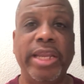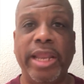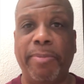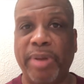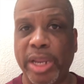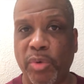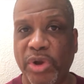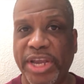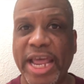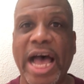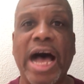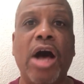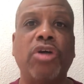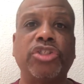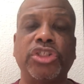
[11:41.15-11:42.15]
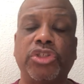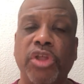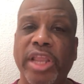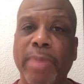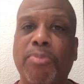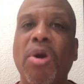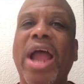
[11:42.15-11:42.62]
and they play with dolls, and so
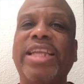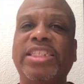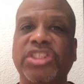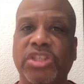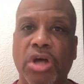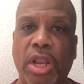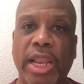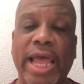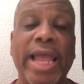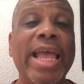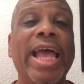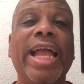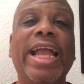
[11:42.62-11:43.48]
they practice all that.